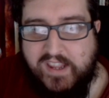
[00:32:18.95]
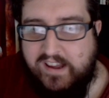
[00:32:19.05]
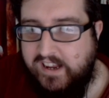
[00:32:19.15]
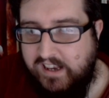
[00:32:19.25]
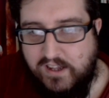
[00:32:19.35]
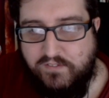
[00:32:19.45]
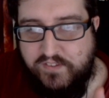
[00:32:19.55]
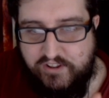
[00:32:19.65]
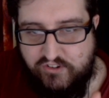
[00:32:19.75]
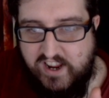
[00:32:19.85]
I love
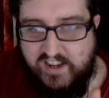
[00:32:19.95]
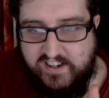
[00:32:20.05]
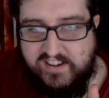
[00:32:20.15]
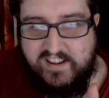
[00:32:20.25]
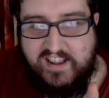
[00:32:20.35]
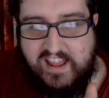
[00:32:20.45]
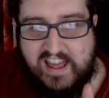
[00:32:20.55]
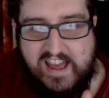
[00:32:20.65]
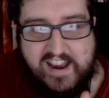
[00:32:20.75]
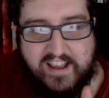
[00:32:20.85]
this dragon,
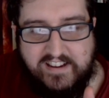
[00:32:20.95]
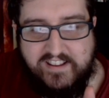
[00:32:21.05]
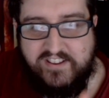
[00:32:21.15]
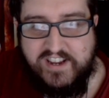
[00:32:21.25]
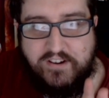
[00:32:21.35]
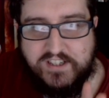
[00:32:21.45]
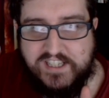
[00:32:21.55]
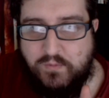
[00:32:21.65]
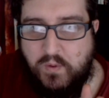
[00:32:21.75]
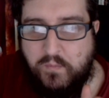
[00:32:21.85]
and I
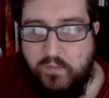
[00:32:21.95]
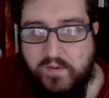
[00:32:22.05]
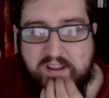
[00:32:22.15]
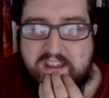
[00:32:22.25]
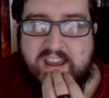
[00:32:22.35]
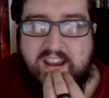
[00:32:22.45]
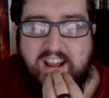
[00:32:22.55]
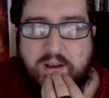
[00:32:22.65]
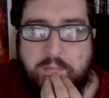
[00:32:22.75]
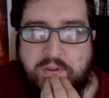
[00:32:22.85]
seriously want one, and
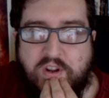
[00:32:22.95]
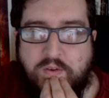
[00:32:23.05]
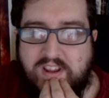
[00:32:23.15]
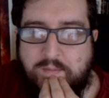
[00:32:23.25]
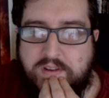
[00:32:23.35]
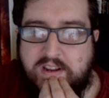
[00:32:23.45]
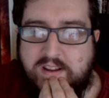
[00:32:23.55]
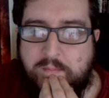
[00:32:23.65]
I am so tempted.